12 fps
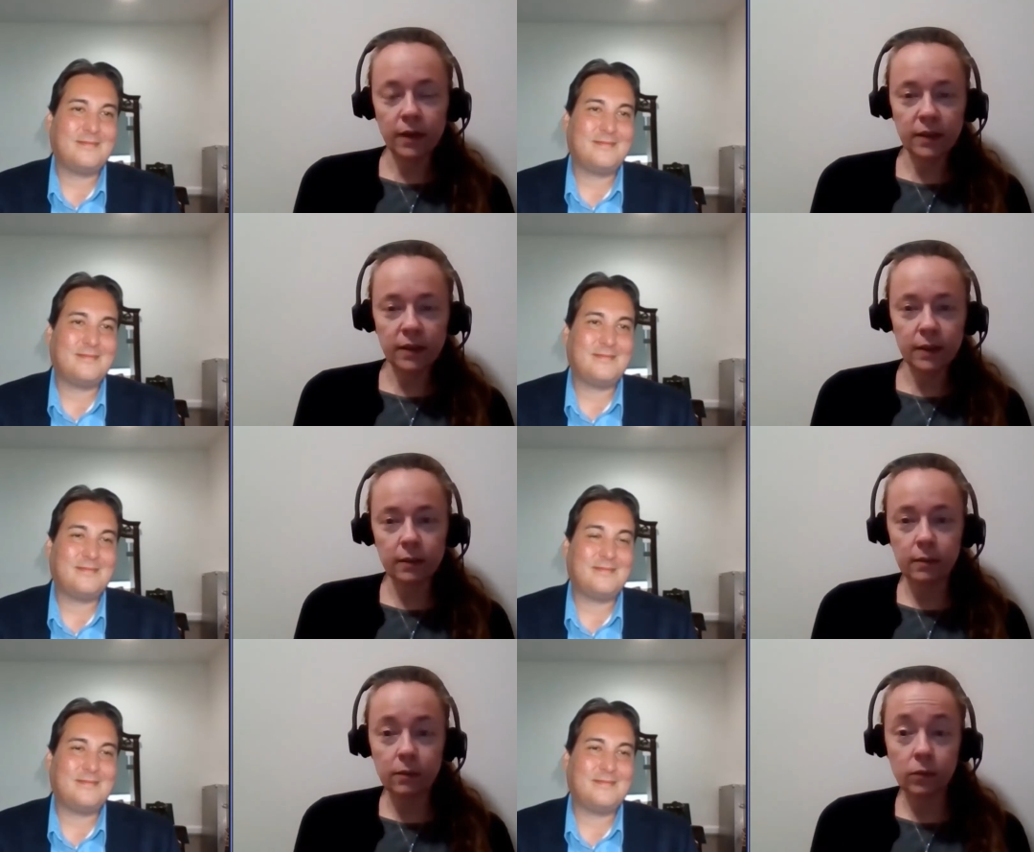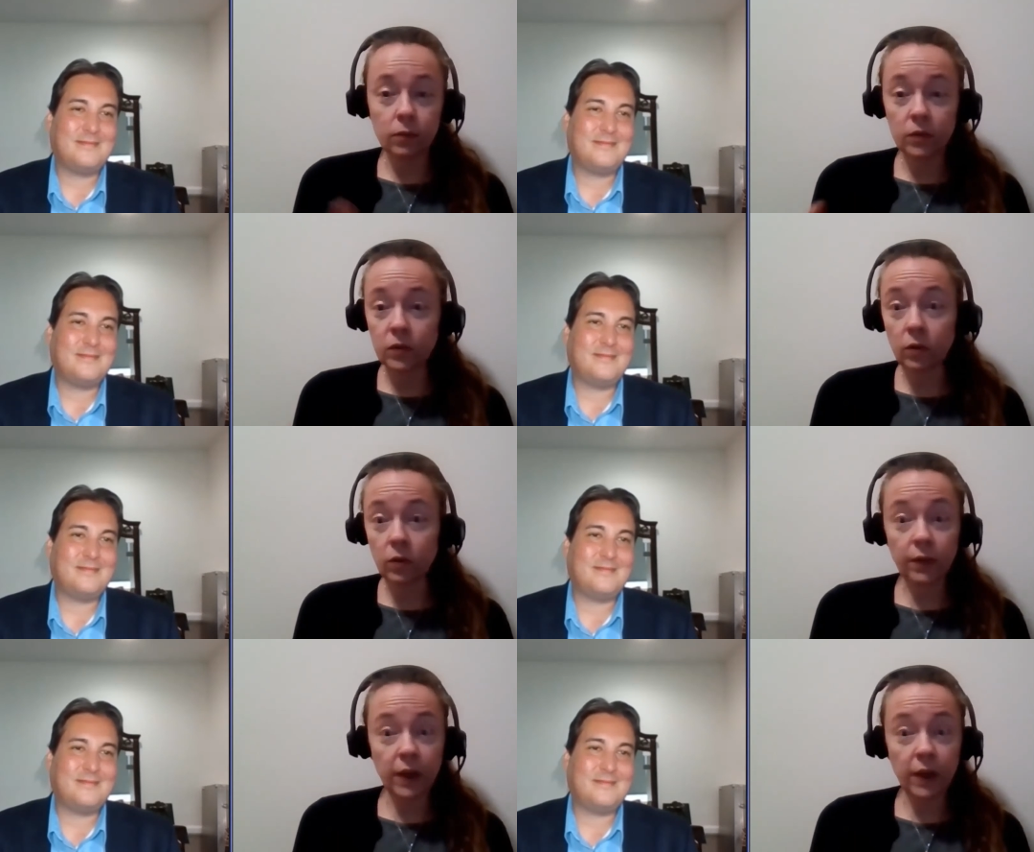Speaker 1: this
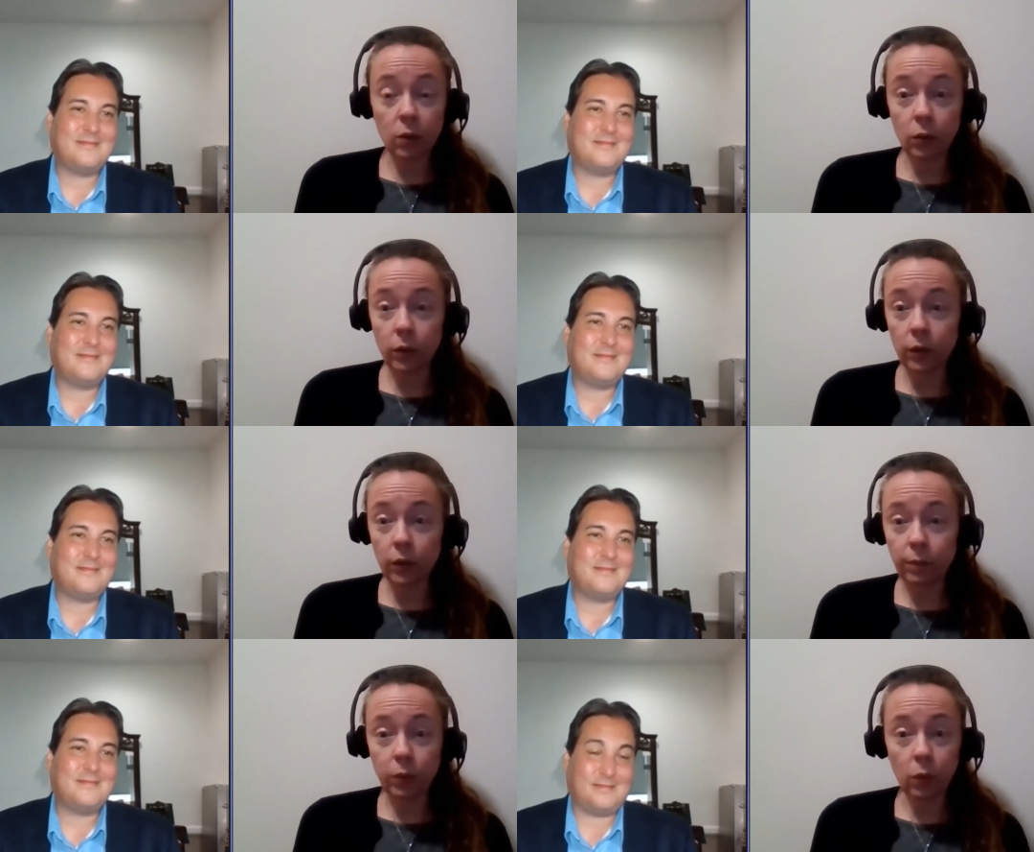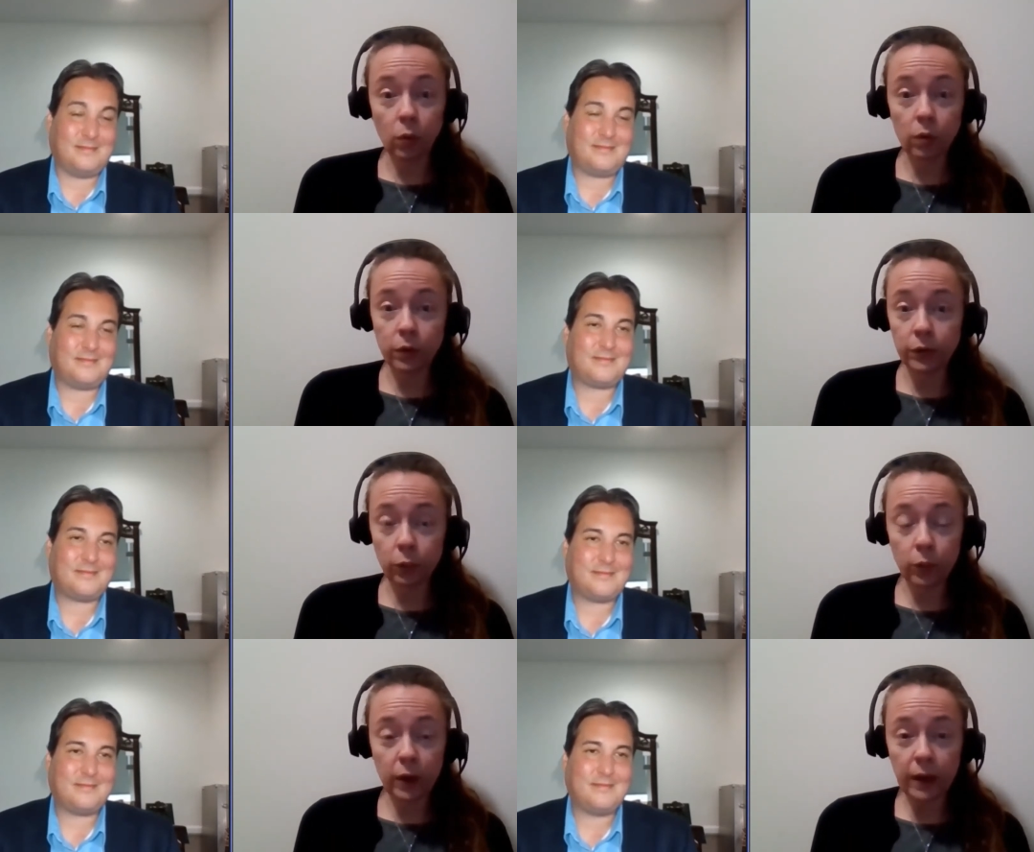survey or
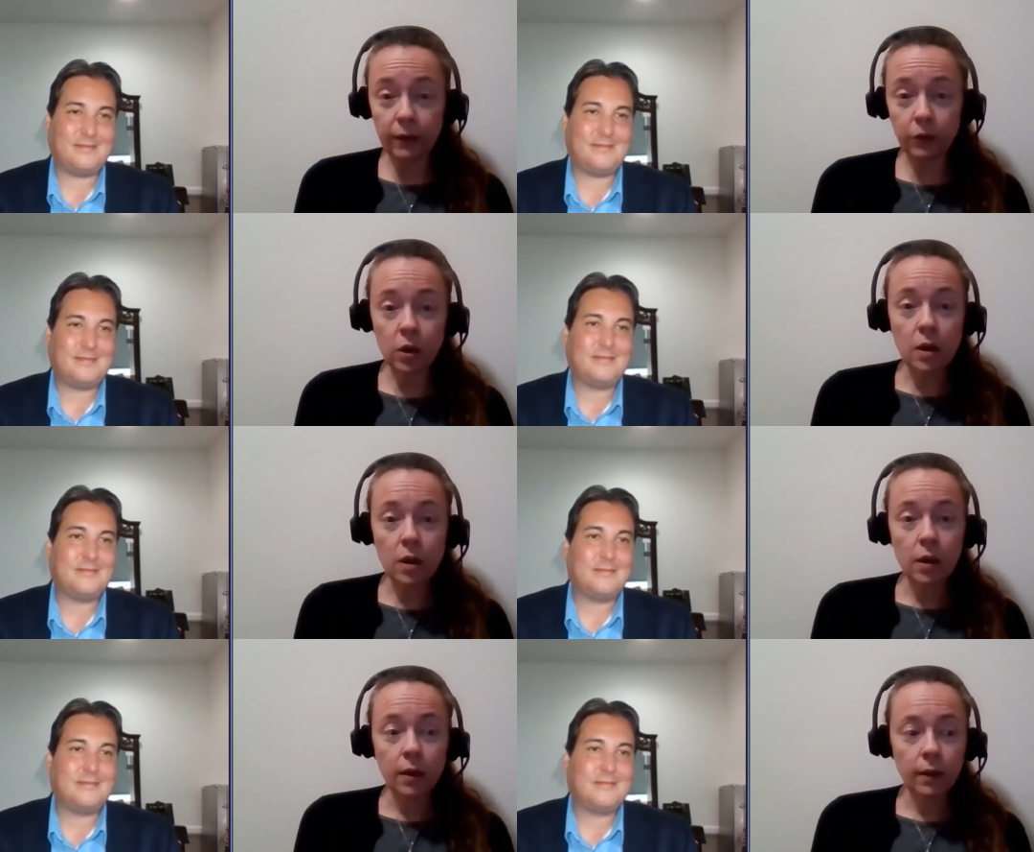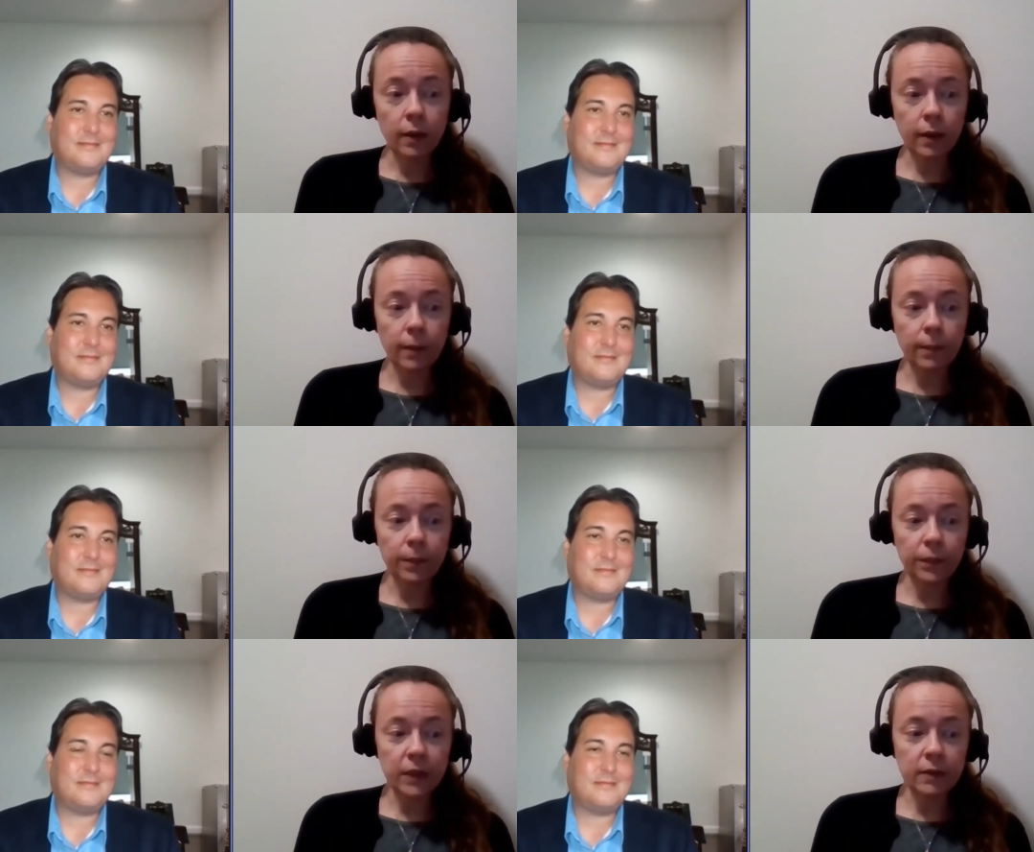poll or whatever
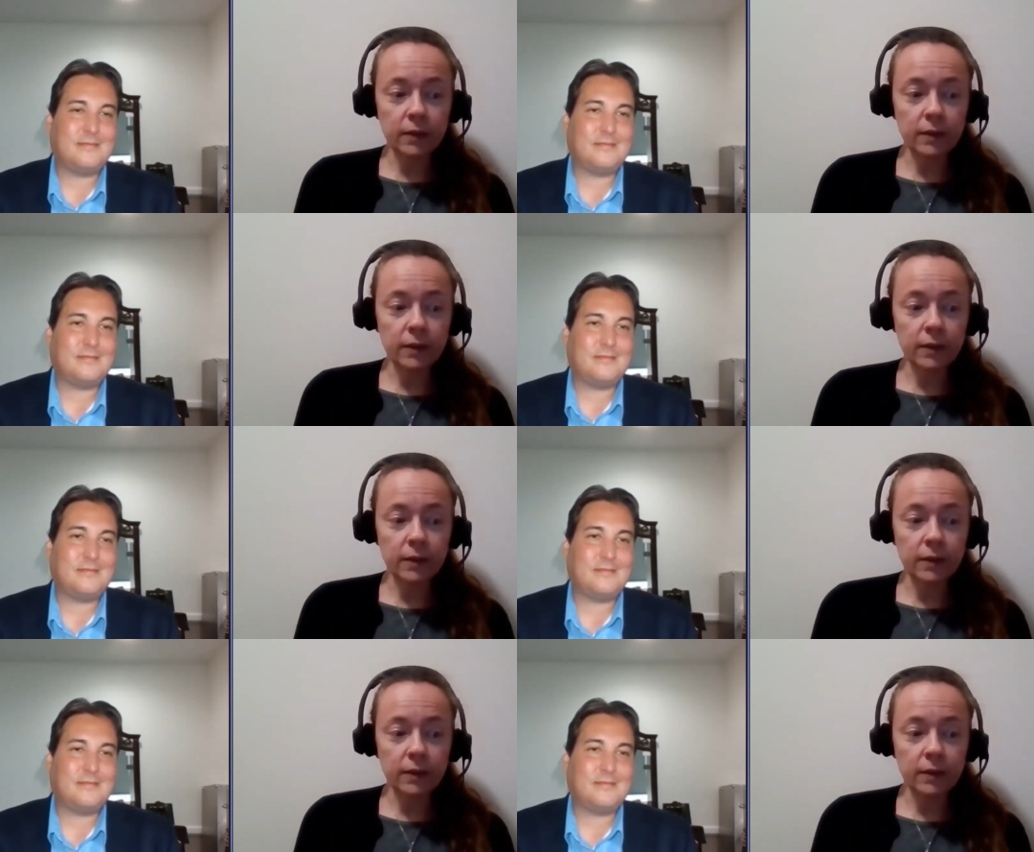um,